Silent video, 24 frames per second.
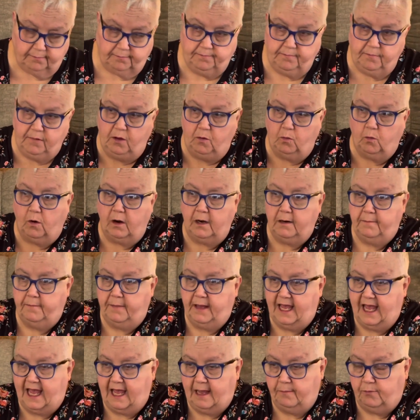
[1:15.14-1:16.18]
You want to
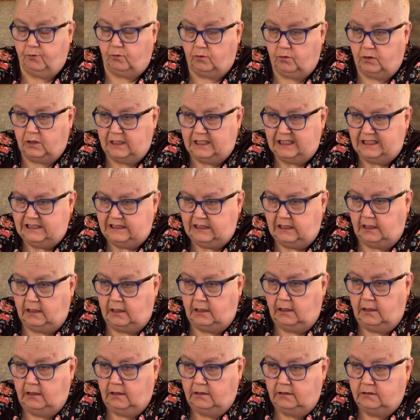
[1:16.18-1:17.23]
be able
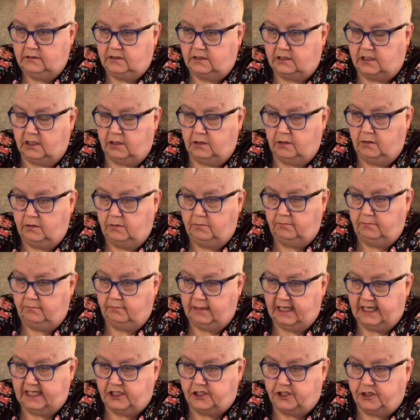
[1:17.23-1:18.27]
to
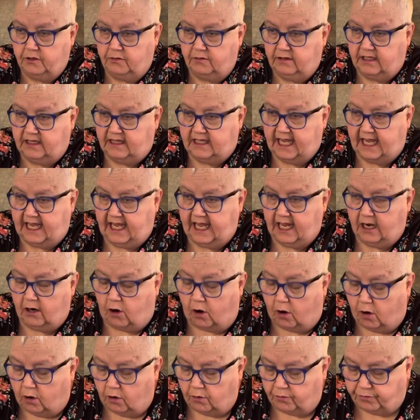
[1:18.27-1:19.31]
make sure that they get
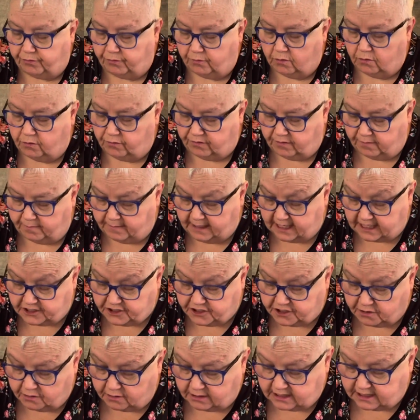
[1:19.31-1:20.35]
all through the
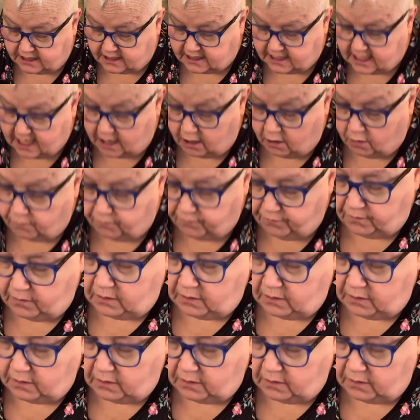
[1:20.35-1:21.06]
mixture itself.